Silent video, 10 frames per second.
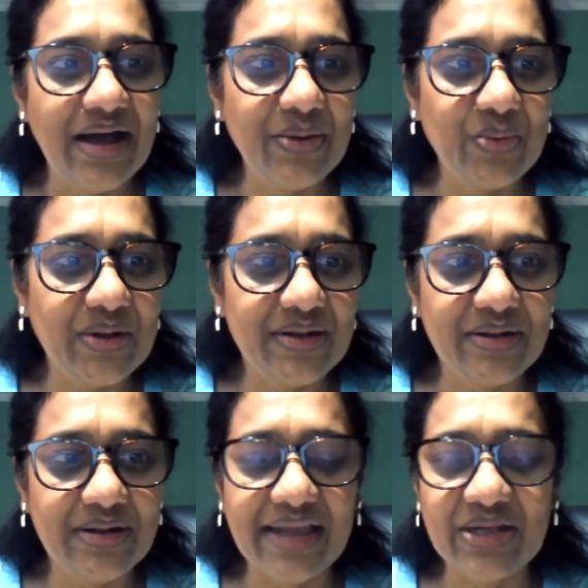I would
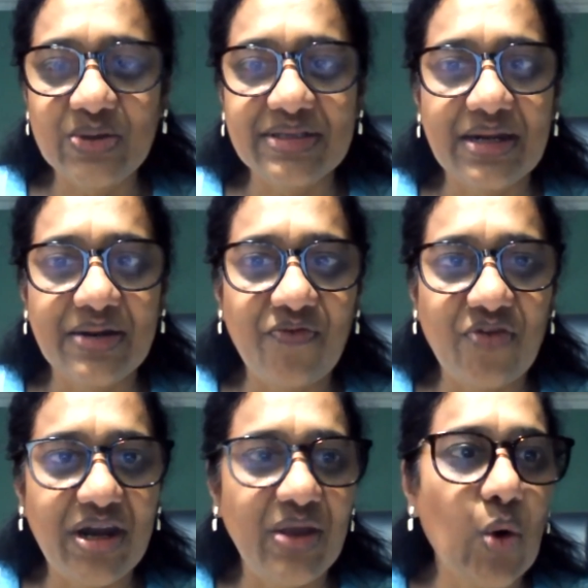like to extend a
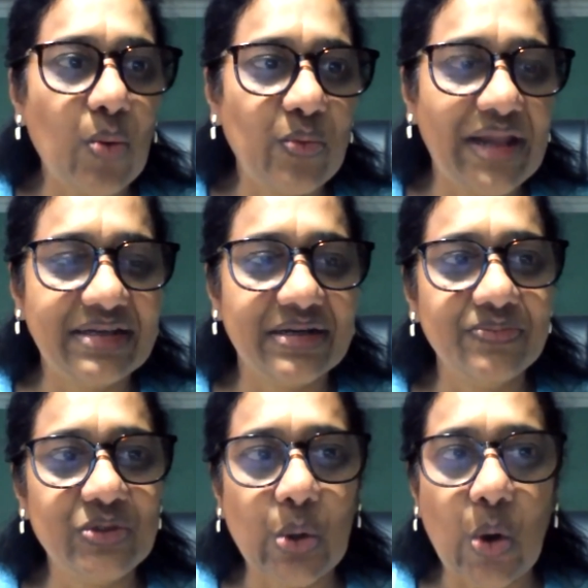very warm
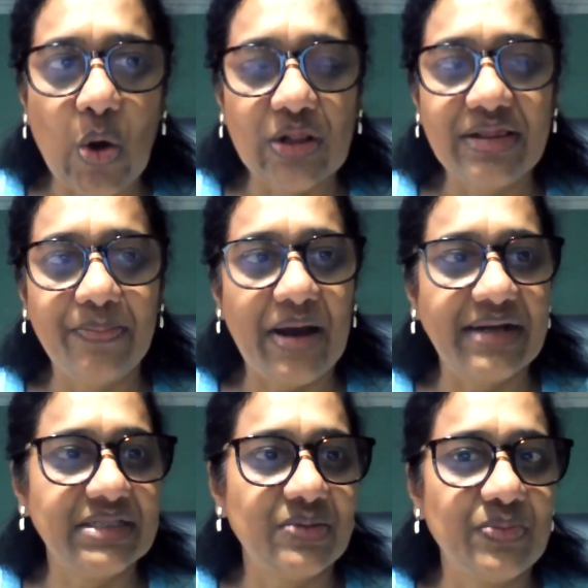welcome to all the
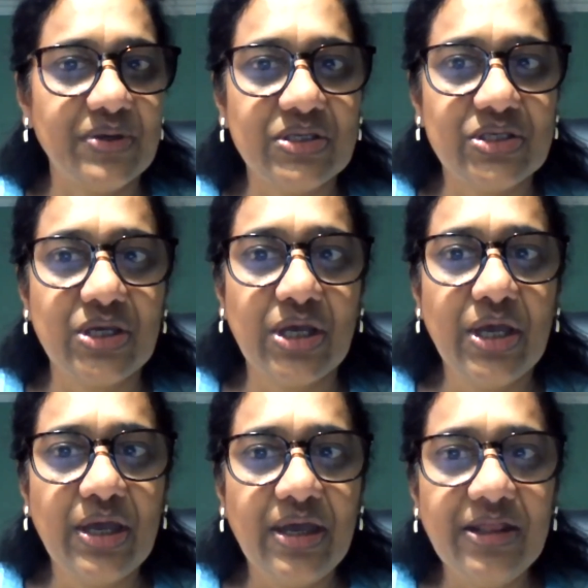participants
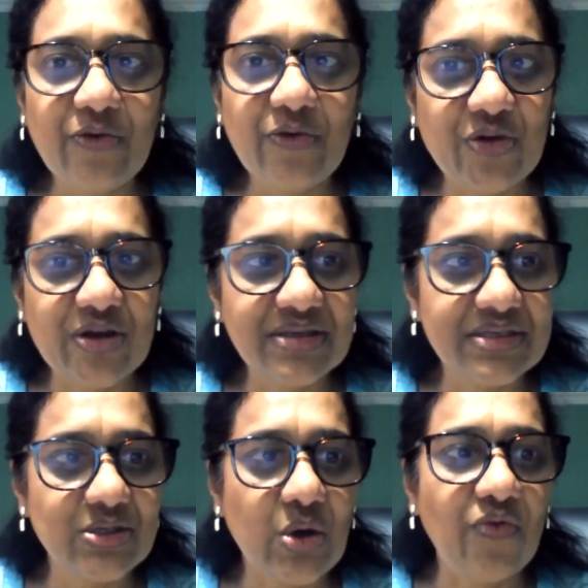in the
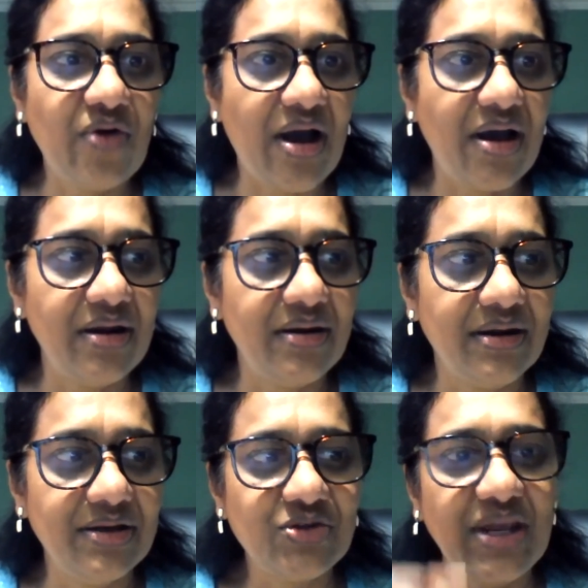first of our
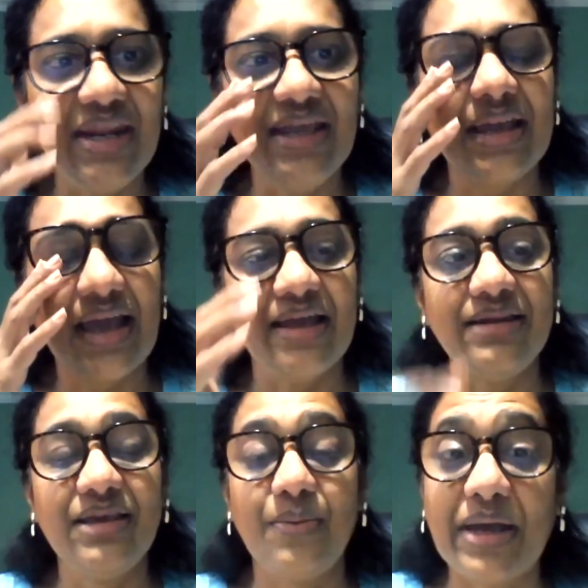training
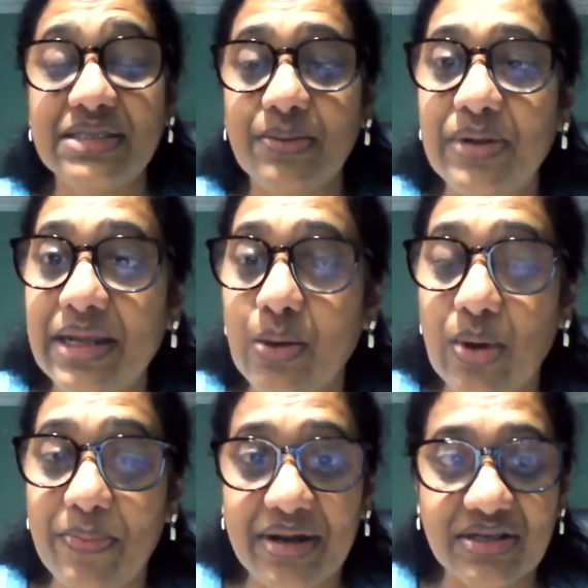and capacity building
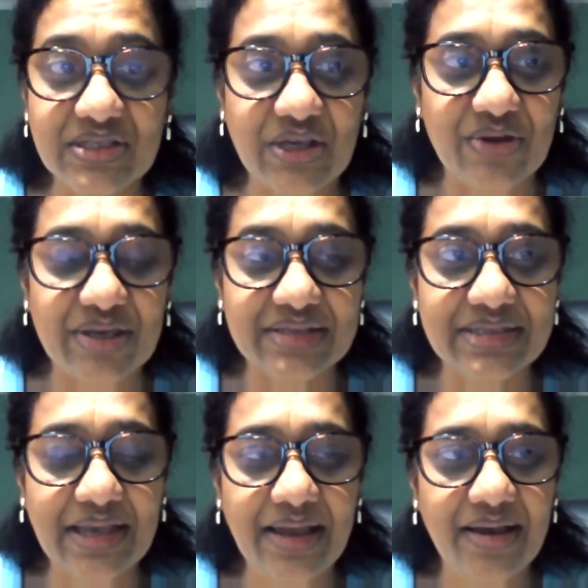webinar
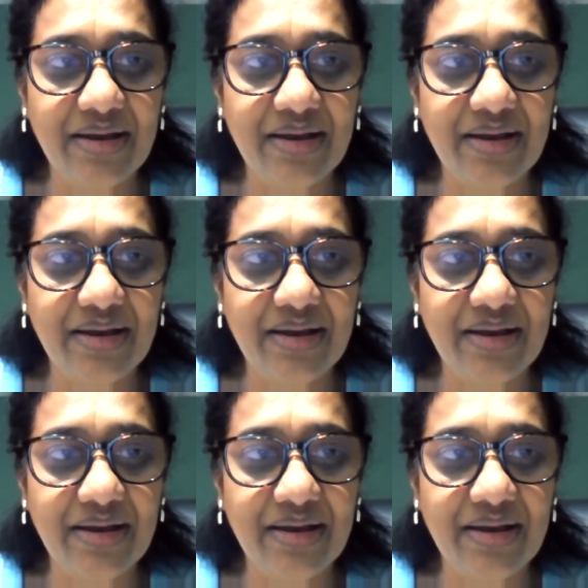series.